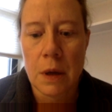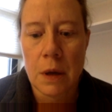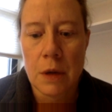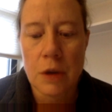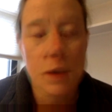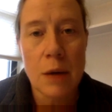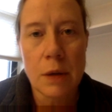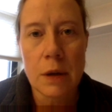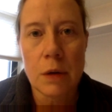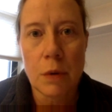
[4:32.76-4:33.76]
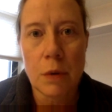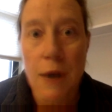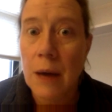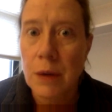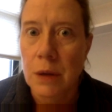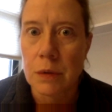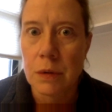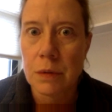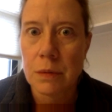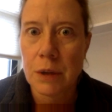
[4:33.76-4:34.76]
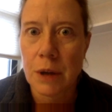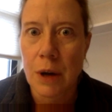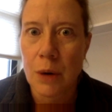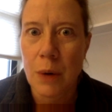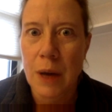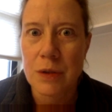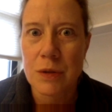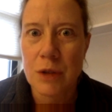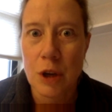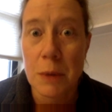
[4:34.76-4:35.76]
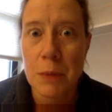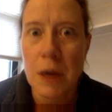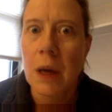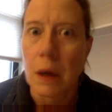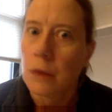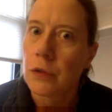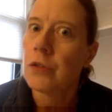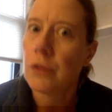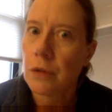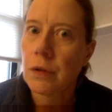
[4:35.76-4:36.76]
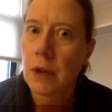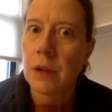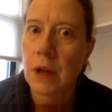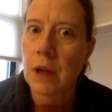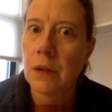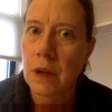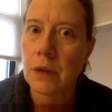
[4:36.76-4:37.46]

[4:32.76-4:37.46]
just how little we're valued, you know, okay, as human beings in the